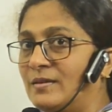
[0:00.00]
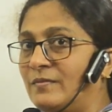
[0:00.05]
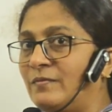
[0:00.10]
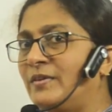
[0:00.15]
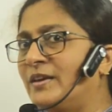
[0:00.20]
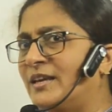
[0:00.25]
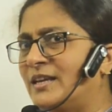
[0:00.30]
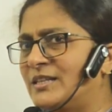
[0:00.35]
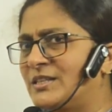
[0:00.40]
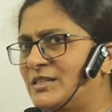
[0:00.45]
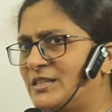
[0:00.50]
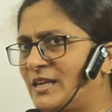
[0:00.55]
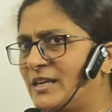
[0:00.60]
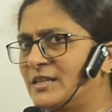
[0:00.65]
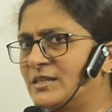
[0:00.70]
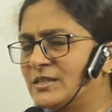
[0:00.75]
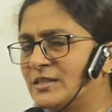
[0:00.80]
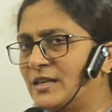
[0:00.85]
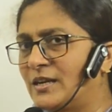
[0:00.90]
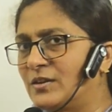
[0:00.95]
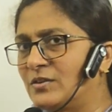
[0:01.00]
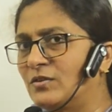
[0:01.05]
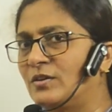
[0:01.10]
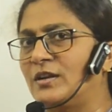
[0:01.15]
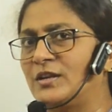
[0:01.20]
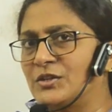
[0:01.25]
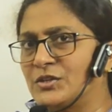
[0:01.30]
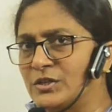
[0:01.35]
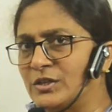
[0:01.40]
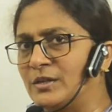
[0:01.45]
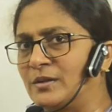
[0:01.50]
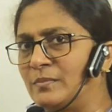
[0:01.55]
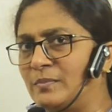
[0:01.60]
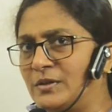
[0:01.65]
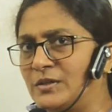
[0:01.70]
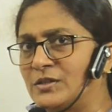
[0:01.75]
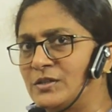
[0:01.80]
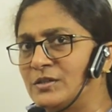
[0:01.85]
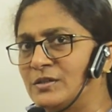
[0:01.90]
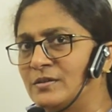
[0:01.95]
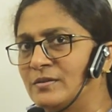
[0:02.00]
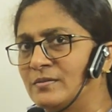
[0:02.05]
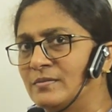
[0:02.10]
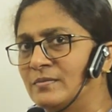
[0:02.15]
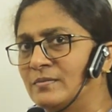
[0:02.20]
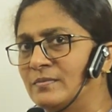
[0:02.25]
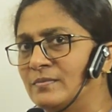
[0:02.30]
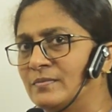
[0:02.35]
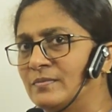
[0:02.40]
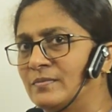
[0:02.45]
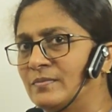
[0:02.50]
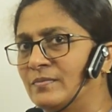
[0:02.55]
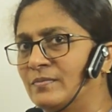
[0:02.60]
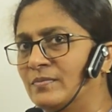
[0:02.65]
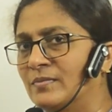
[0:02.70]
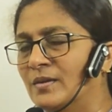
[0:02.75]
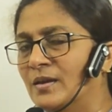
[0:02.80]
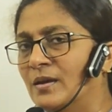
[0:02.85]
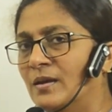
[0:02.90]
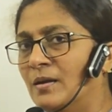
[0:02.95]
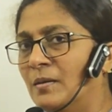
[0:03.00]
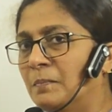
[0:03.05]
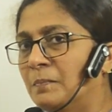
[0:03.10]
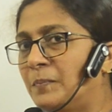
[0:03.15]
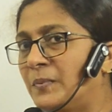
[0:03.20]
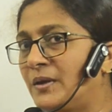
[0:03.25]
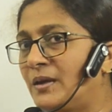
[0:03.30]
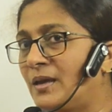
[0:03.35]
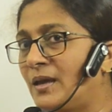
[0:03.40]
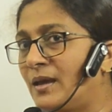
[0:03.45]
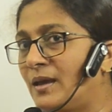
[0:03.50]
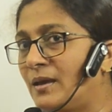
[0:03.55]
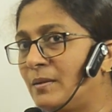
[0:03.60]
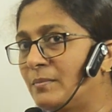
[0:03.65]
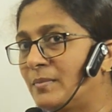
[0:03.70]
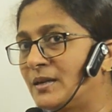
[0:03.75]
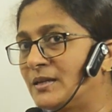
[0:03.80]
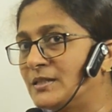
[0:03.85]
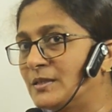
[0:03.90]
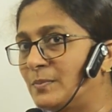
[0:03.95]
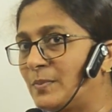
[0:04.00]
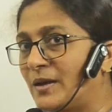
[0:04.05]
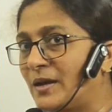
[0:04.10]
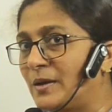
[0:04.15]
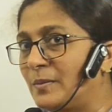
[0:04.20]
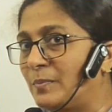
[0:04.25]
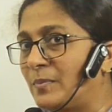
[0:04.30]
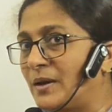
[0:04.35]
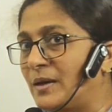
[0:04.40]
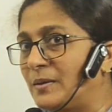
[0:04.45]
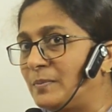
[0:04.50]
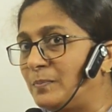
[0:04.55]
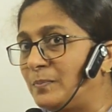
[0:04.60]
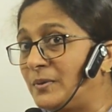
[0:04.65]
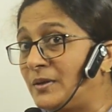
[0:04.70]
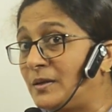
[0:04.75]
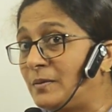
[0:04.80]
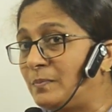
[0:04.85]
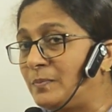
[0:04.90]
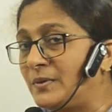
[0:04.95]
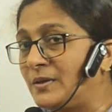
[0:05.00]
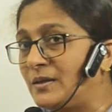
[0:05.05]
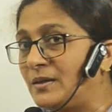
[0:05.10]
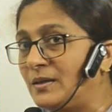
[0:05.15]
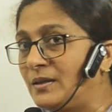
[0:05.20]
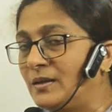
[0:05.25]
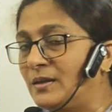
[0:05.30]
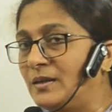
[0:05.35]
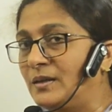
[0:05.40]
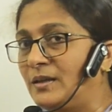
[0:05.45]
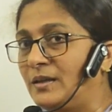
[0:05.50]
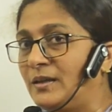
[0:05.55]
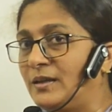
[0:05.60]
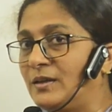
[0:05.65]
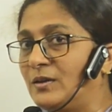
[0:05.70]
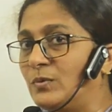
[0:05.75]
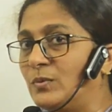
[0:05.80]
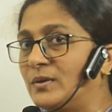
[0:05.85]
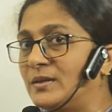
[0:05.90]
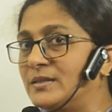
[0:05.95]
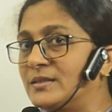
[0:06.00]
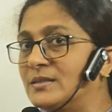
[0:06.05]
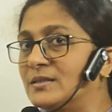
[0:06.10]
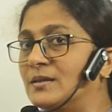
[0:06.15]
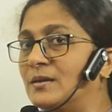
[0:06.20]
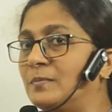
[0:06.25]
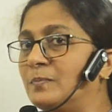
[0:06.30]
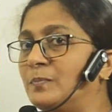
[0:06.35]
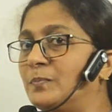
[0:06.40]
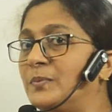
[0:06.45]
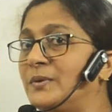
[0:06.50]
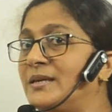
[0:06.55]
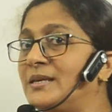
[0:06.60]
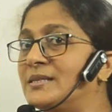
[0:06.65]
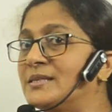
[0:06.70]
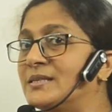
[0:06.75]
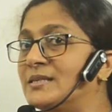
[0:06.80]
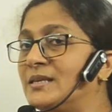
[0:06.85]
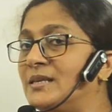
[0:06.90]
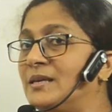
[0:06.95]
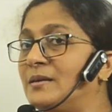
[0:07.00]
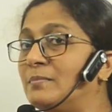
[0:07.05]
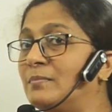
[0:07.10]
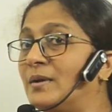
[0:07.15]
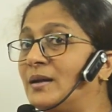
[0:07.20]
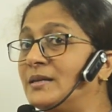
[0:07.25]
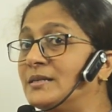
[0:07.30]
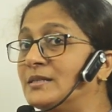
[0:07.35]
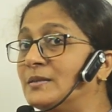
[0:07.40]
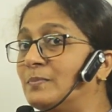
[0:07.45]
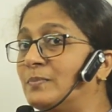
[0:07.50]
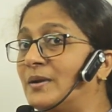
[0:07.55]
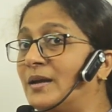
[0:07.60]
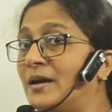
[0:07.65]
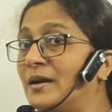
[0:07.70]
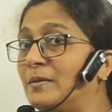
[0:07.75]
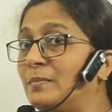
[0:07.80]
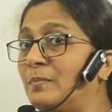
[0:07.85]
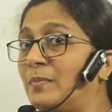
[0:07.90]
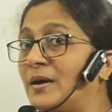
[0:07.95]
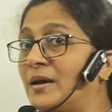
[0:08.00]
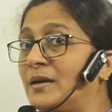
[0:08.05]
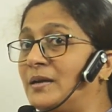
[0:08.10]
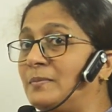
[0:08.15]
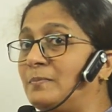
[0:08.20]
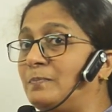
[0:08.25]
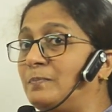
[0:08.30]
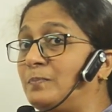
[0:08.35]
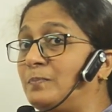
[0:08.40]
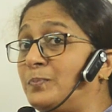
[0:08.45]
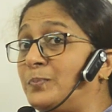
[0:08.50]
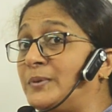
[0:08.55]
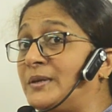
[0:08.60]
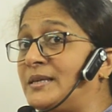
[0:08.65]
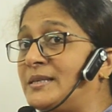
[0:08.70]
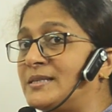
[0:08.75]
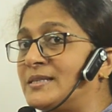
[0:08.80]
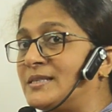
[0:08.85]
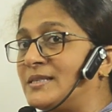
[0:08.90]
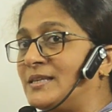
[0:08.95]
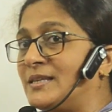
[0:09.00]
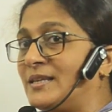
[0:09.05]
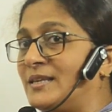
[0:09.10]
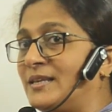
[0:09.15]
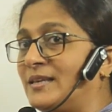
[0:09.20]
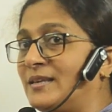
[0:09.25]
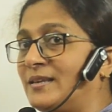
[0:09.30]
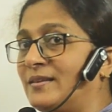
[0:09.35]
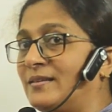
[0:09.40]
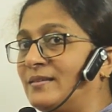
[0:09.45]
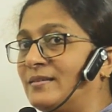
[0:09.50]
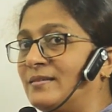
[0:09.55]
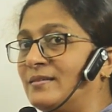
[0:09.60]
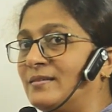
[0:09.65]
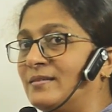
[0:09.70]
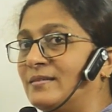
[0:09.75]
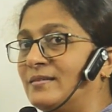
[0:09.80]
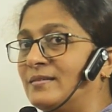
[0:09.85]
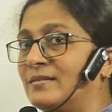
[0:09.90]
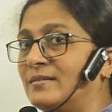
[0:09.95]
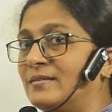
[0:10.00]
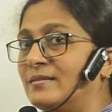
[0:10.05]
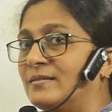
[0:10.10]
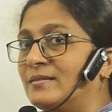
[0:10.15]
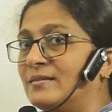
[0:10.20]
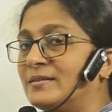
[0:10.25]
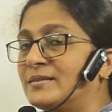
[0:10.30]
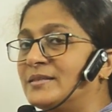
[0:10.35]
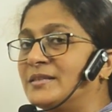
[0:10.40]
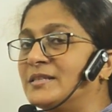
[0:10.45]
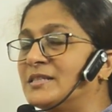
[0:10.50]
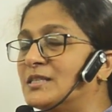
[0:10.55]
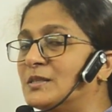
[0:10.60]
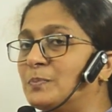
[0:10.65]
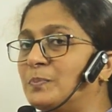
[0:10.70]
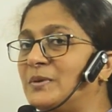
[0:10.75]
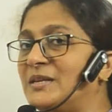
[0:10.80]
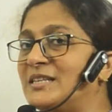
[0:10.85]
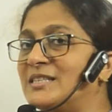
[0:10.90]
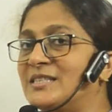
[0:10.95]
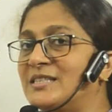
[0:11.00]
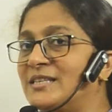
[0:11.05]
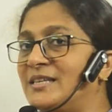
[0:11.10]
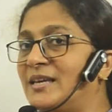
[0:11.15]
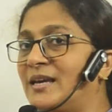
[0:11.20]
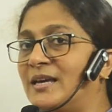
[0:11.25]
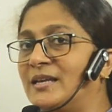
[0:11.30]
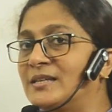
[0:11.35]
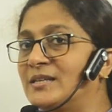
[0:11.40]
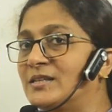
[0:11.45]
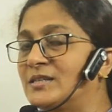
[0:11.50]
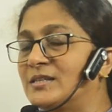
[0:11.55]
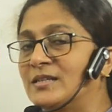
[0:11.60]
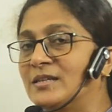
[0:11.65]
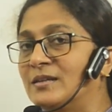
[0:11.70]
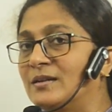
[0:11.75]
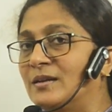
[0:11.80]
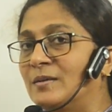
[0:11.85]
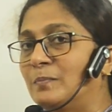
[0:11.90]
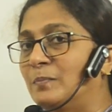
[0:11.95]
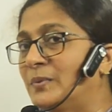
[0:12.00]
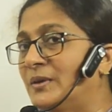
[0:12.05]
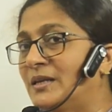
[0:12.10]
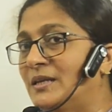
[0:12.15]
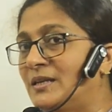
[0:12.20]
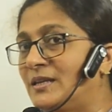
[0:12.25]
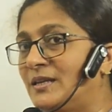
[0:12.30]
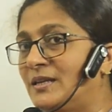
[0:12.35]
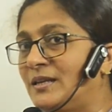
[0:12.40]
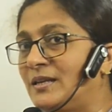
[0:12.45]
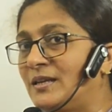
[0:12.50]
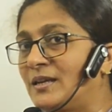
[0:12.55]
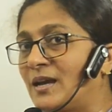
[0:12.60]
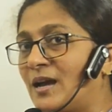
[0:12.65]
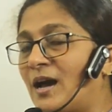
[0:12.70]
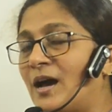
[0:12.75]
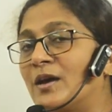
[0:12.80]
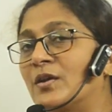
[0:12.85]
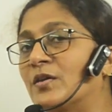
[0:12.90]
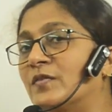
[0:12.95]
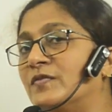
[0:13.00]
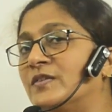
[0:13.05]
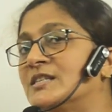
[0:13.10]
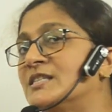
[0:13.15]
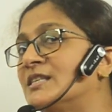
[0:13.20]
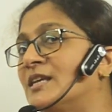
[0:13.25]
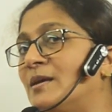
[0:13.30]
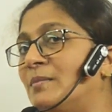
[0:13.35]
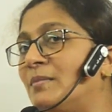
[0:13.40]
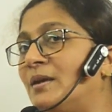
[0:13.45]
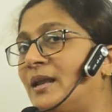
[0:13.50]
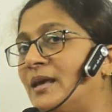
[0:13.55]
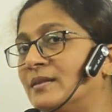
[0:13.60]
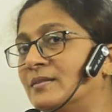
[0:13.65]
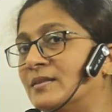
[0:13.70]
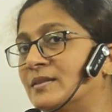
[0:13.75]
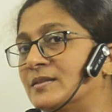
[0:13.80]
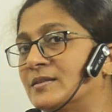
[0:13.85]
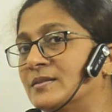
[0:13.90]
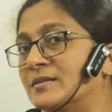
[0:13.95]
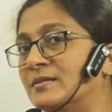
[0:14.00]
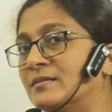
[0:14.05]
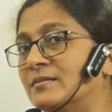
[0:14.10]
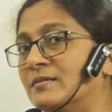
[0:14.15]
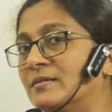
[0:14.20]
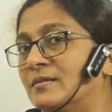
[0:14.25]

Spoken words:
We can change that relation a bit. PA multiplied by PB equals PC multiplied by PC. Since PC and PD are of the same length.